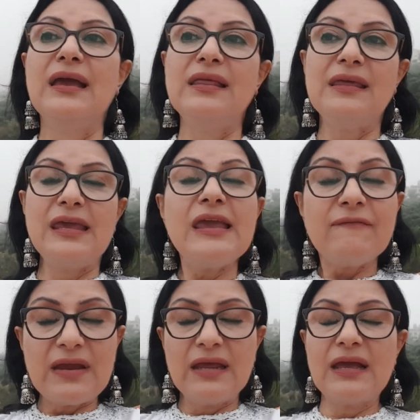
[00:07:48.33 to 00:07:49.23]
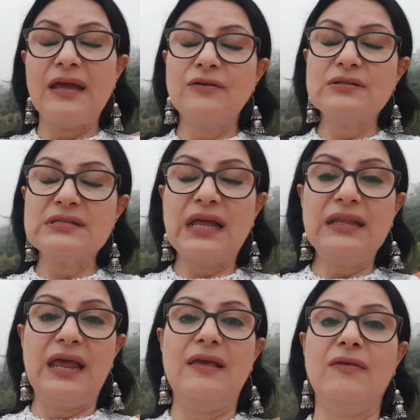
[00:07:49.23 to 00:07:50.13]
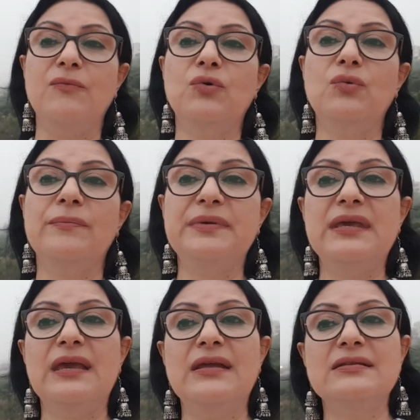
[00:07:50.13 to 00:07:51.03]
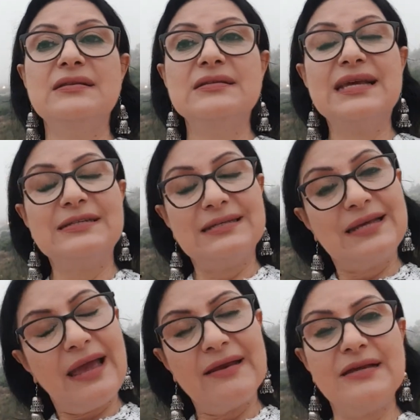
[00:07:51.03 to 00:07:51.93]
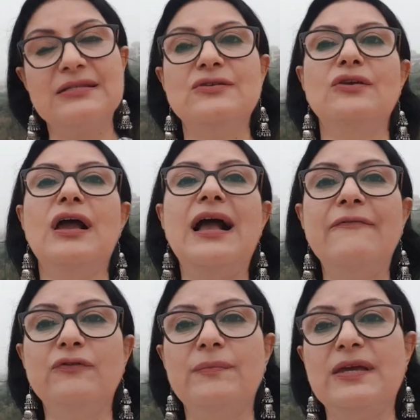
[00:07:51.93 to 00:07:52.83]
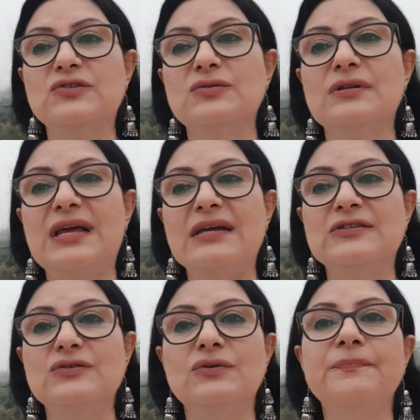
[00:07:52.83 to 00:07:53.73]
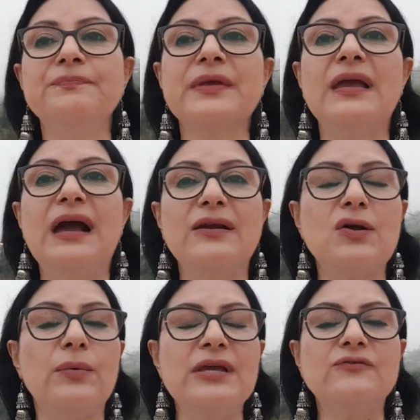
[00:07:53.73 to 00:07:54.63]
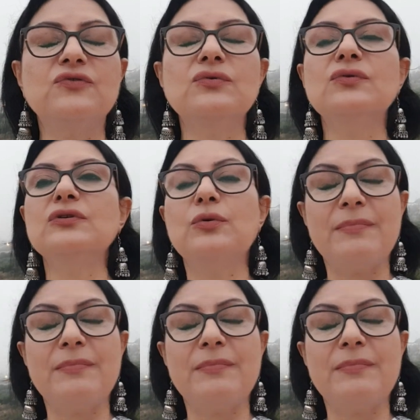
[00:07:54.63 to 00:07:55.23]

In the evening and on Sunday, the moon will be in Sagittarius, so you have to make sure that you are going to